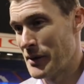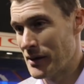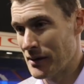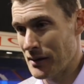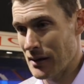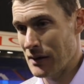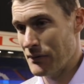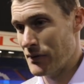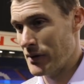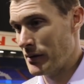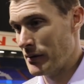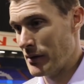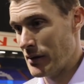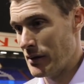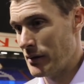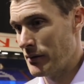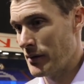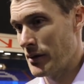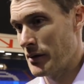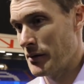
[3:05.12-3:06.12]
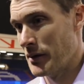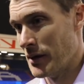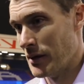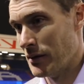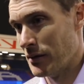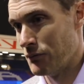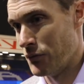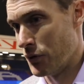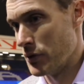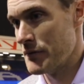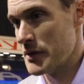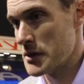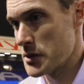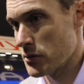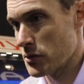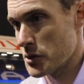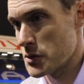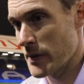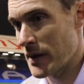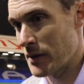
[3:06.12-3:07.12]
even in the, in the run of
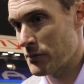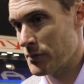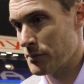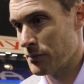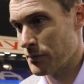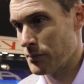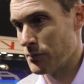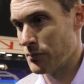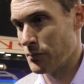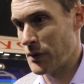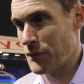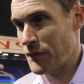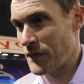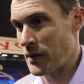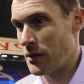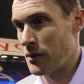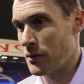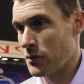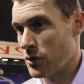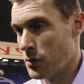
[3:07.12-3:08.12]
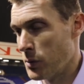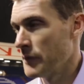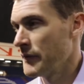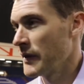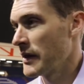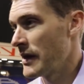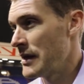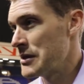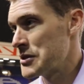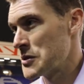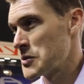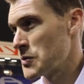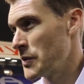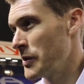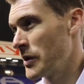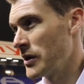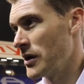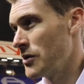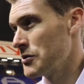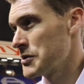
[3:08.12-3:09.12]
results we had, we felt on a couple of occasions
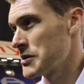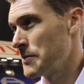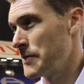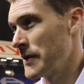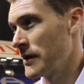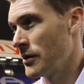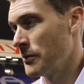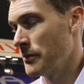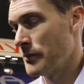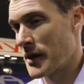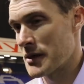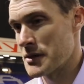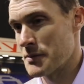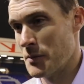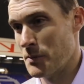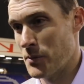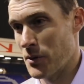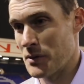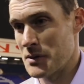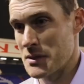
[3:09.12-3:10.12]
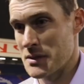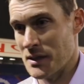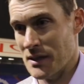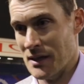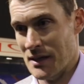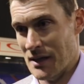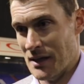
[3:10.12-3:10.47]
we were close to picking up maximum points.